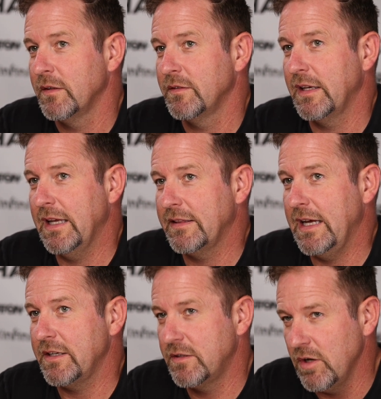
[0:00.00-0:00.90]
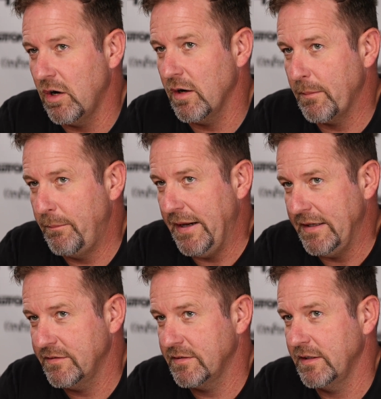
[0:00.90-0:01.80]
to get that dark
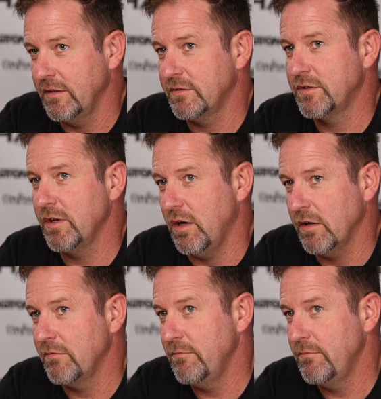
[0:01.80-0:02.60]
base and those dark